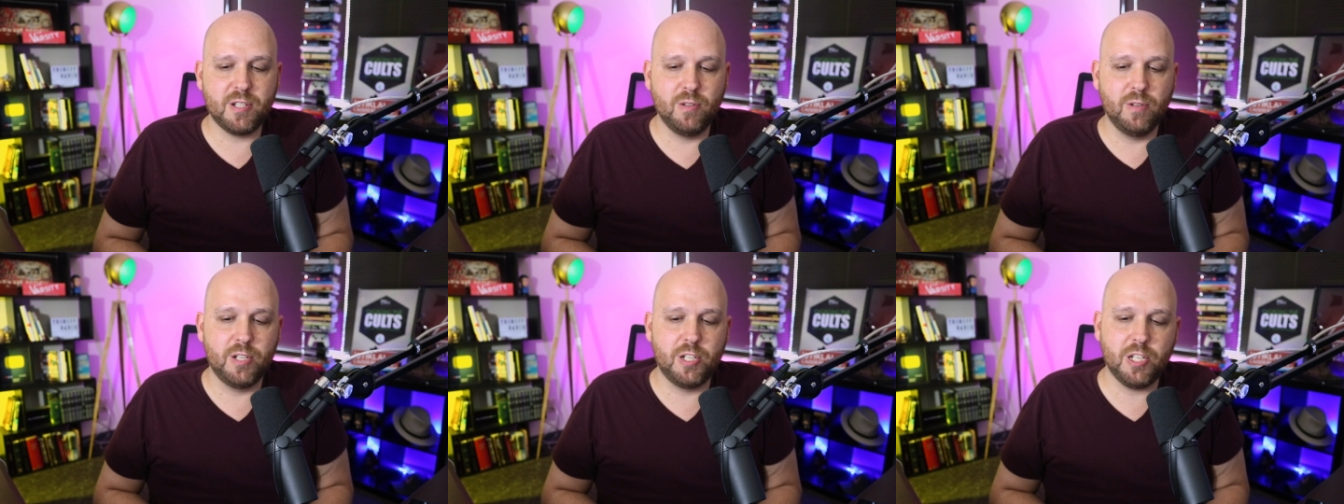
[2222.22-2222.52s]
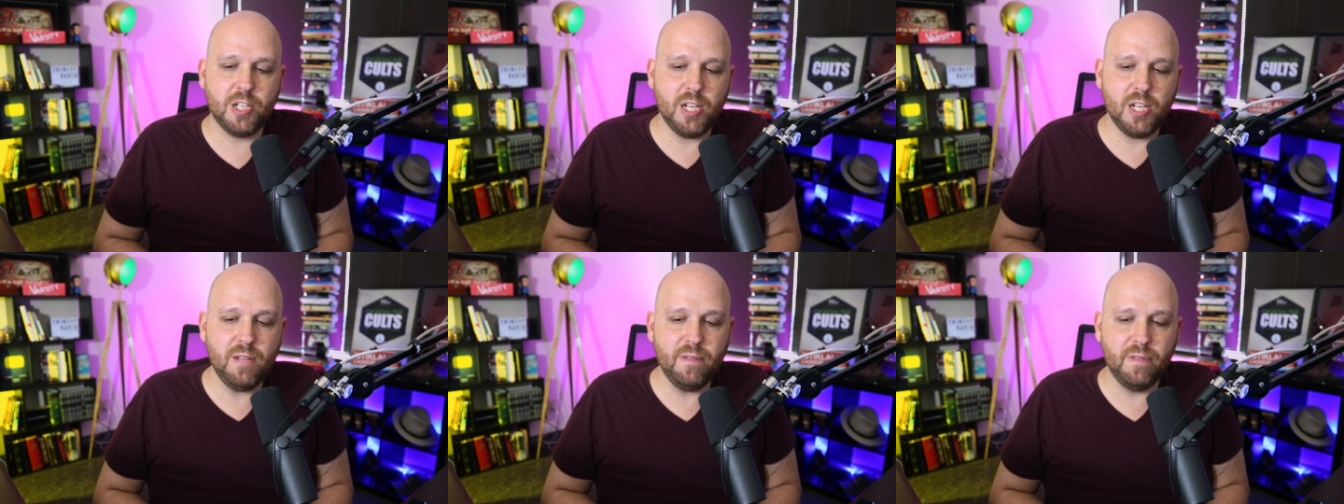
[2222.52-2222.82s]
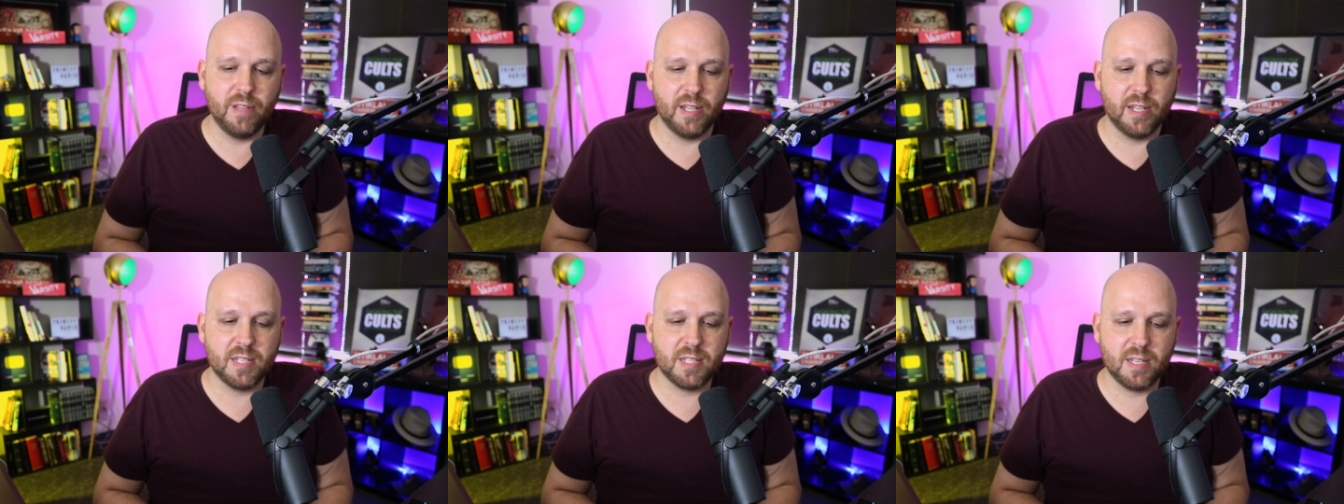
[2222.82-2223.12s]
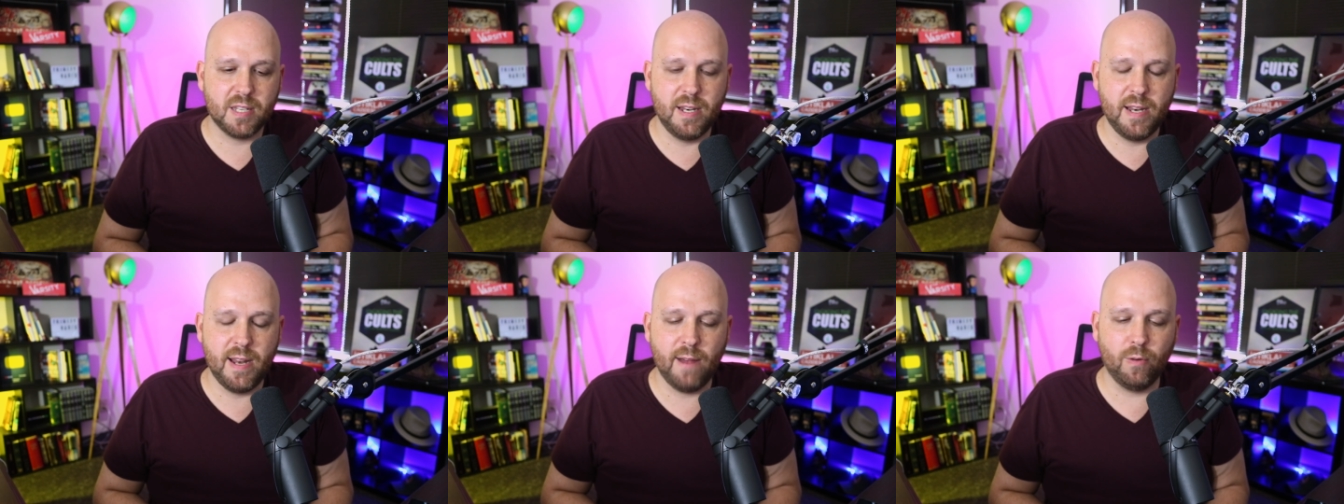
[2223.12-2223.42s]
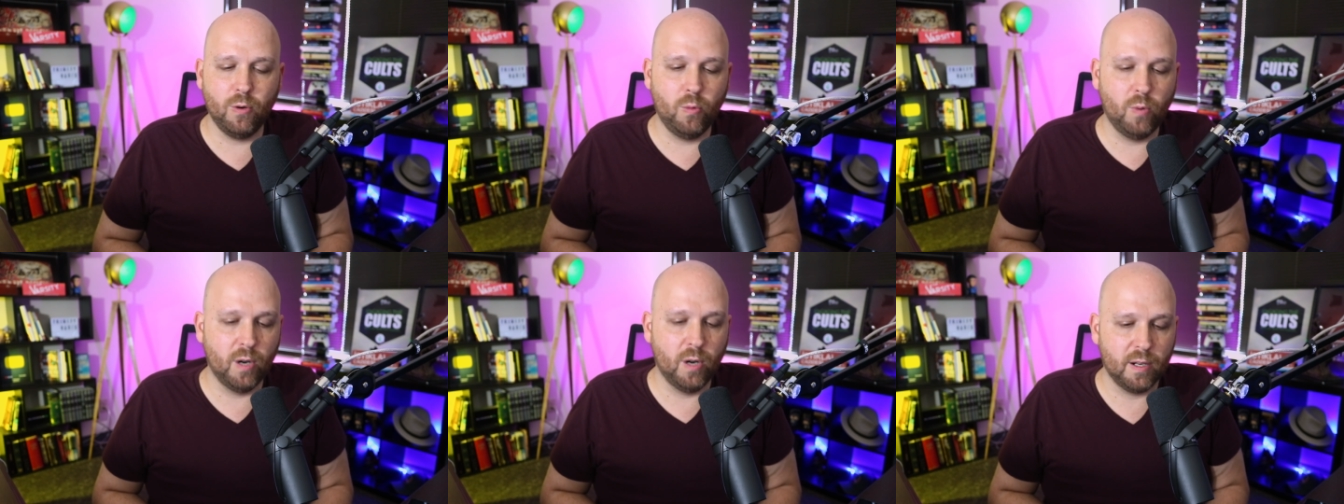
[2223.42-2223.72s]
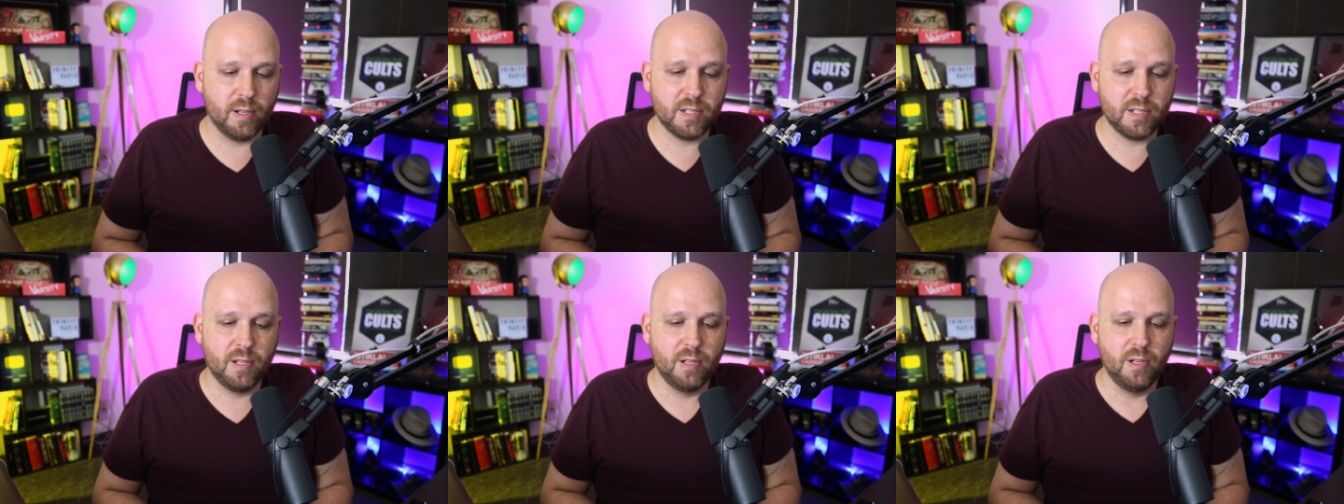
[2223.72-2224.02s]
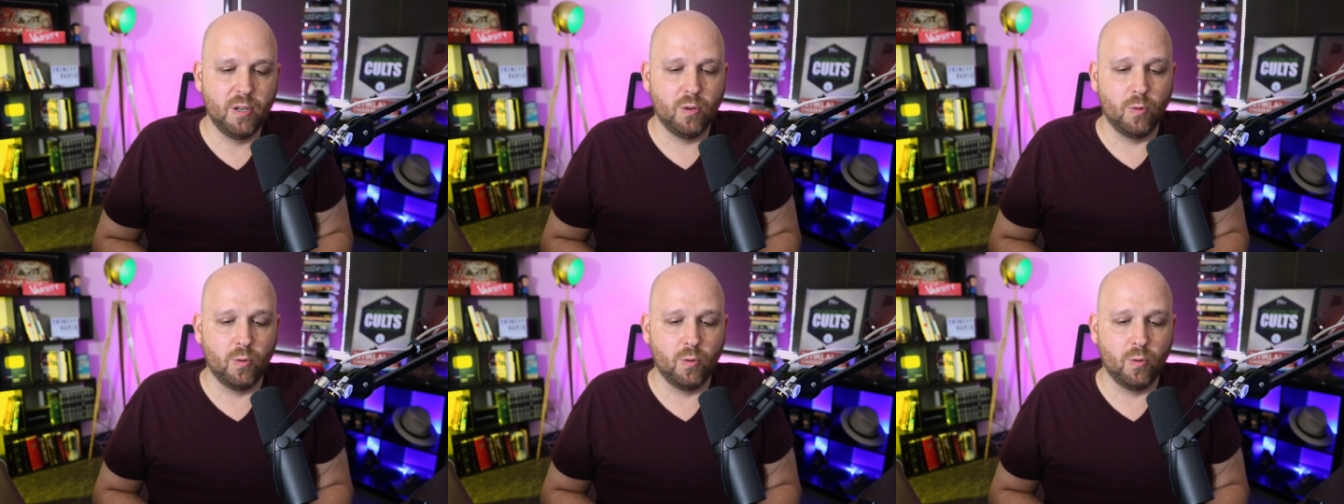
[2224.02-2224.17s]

to achieve this never worked.